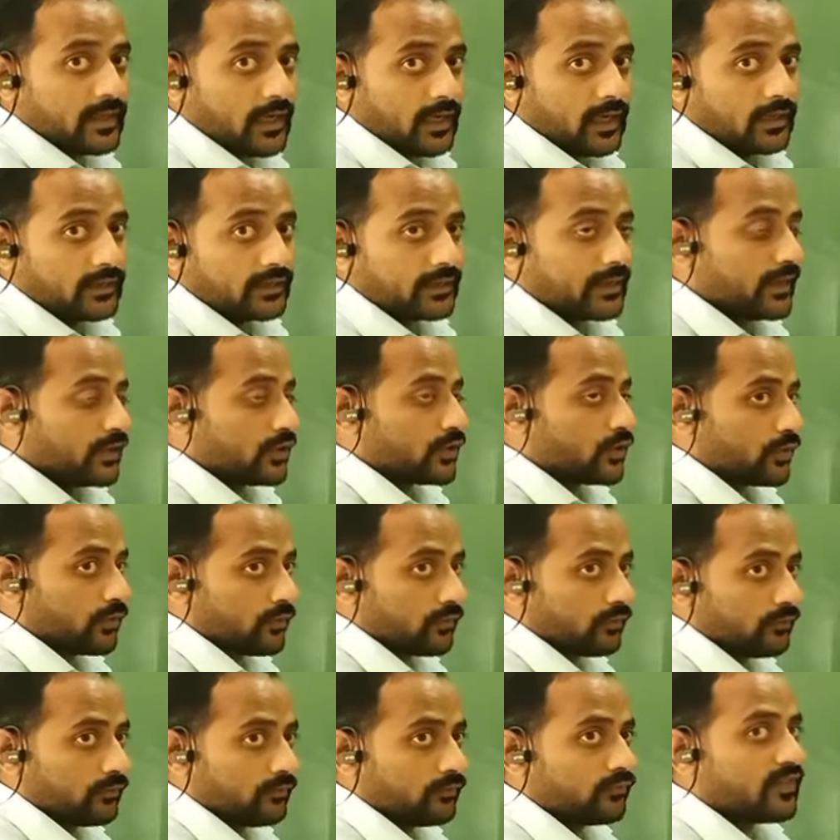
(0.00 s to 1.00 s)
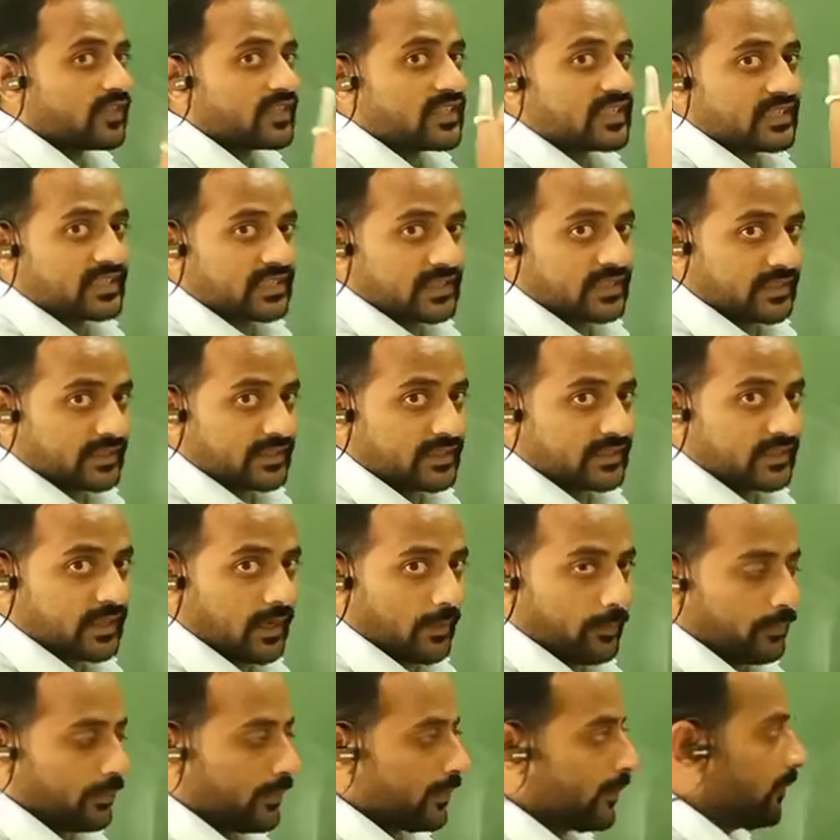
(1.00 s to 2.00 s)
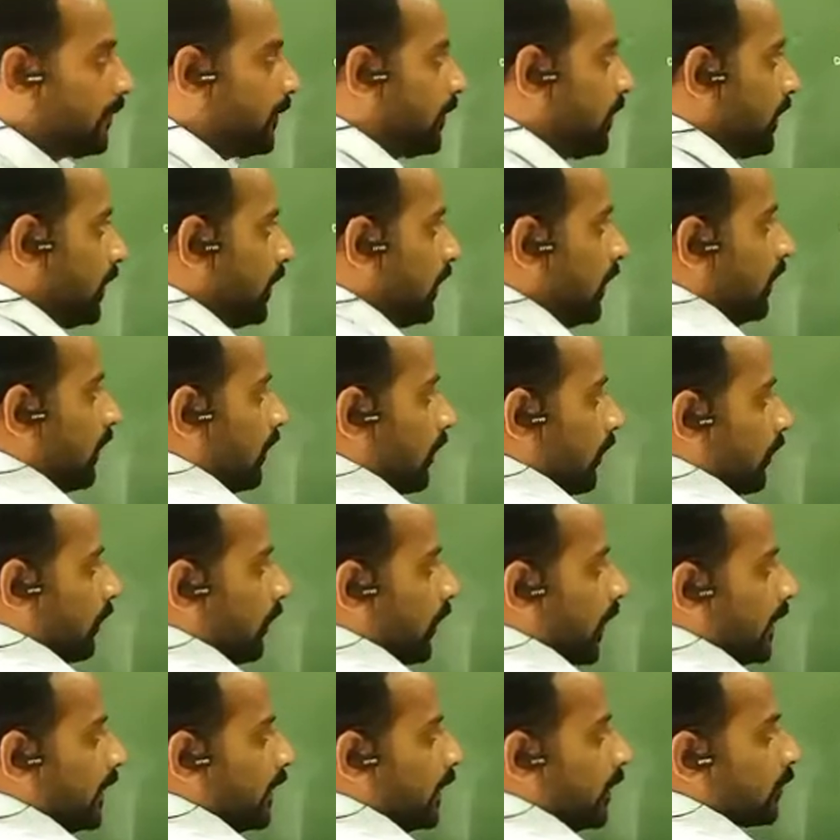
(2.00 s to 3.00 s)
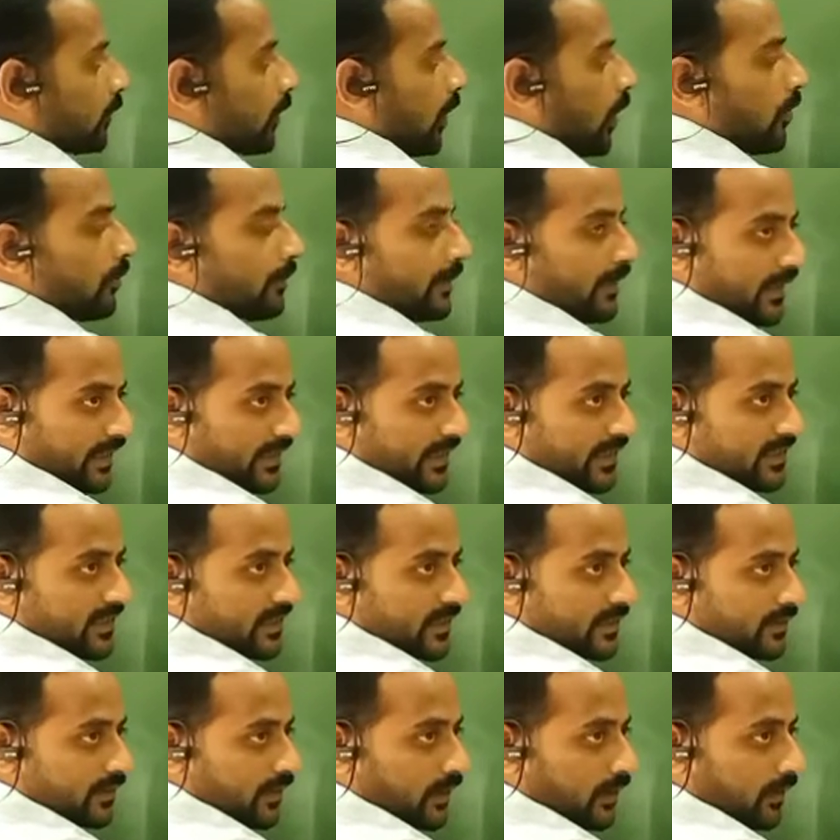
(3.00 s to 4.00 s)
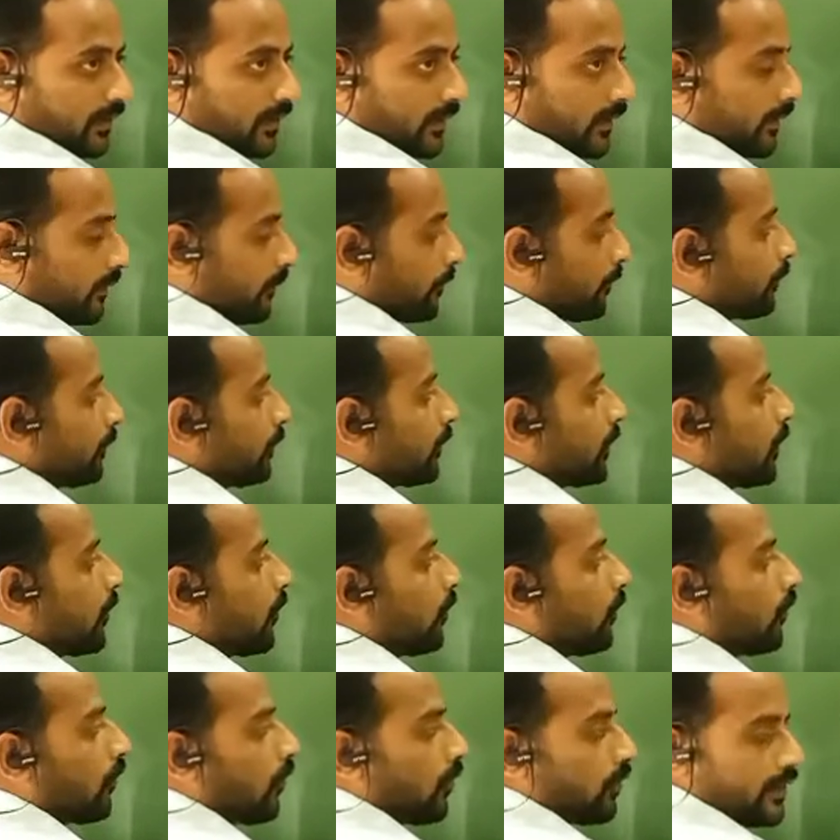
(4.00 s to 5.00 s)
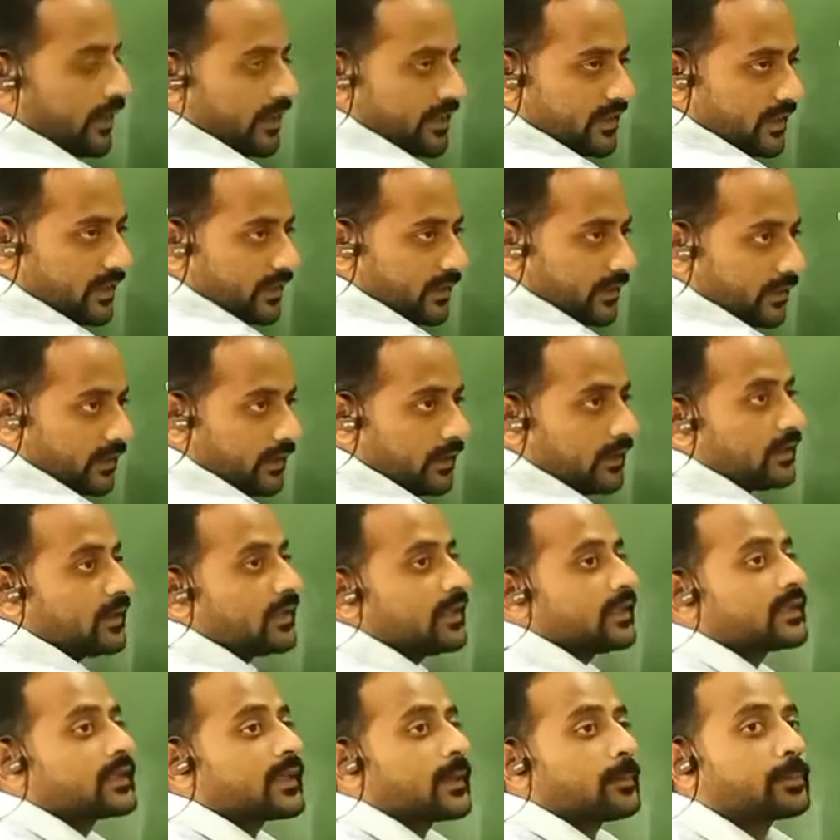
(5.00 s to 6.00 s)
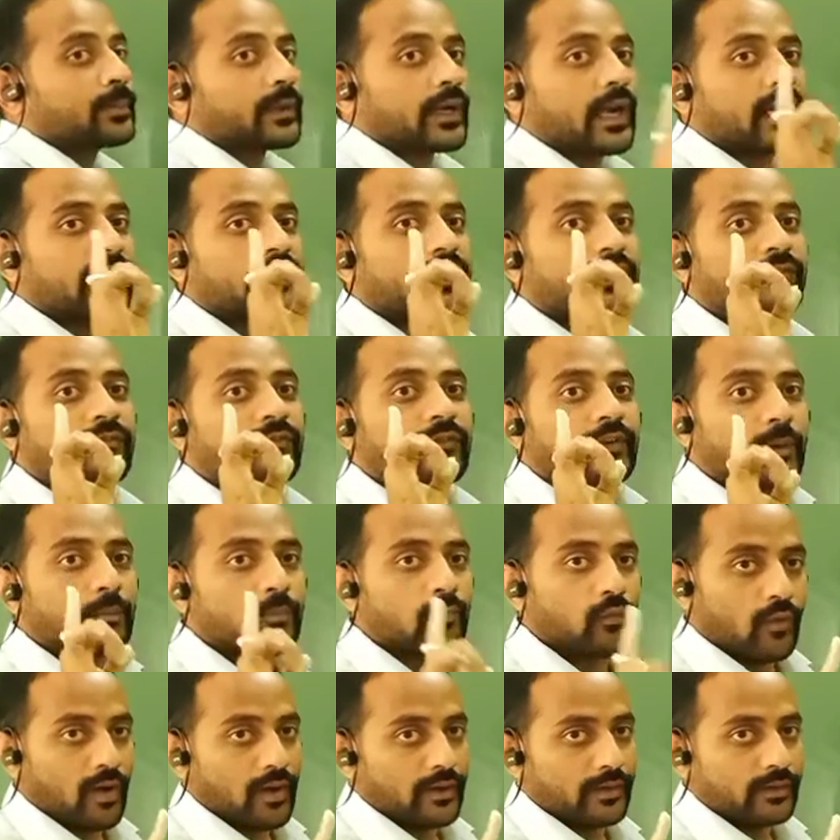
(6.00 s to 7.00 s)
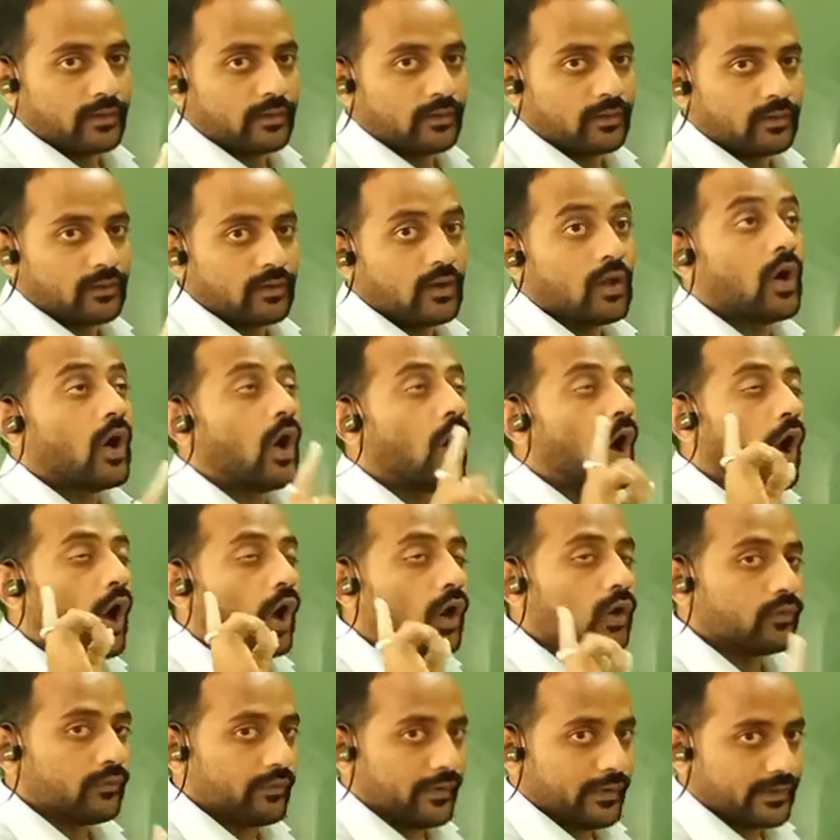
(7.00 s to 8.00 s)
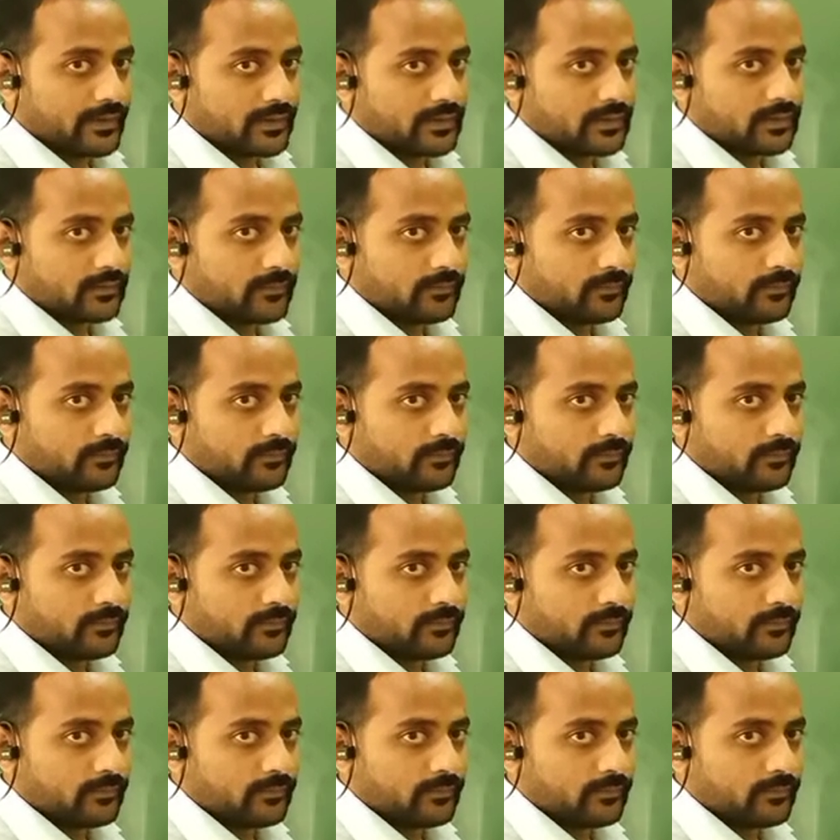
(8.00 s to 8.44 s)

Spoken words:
I will teach you. First step, find out how many digits are there. 4 digits. Subtract from 1. Always.